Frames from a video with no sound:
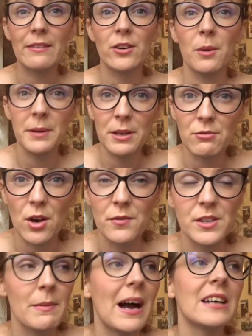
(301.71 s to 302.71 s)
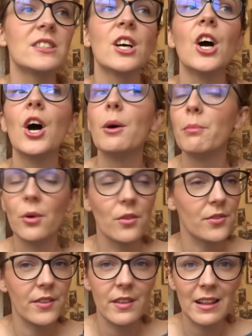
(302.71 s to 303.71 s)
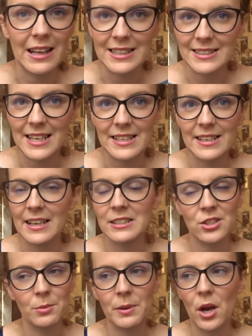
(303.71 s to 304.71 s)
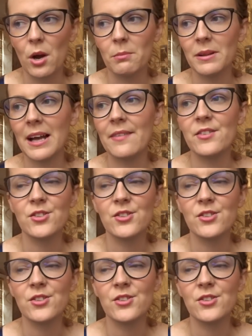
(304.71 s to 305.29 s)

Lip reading: I've big Rovers match, but like I said, it's going to be on plan.